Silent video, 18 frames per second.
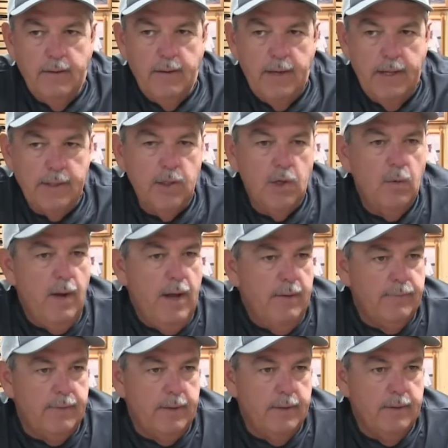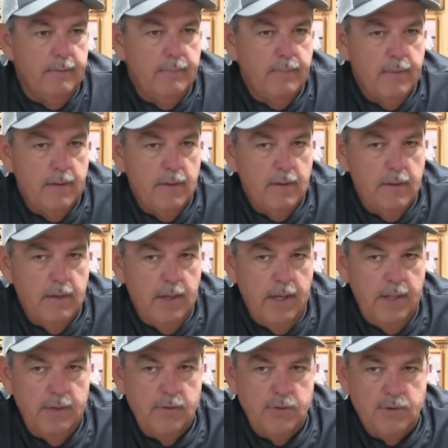and go out there
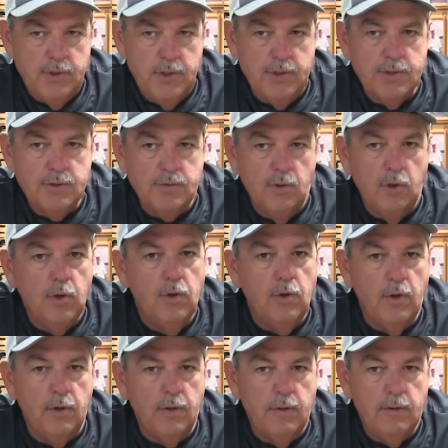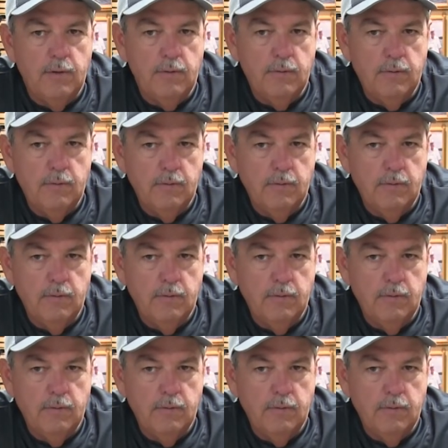and just look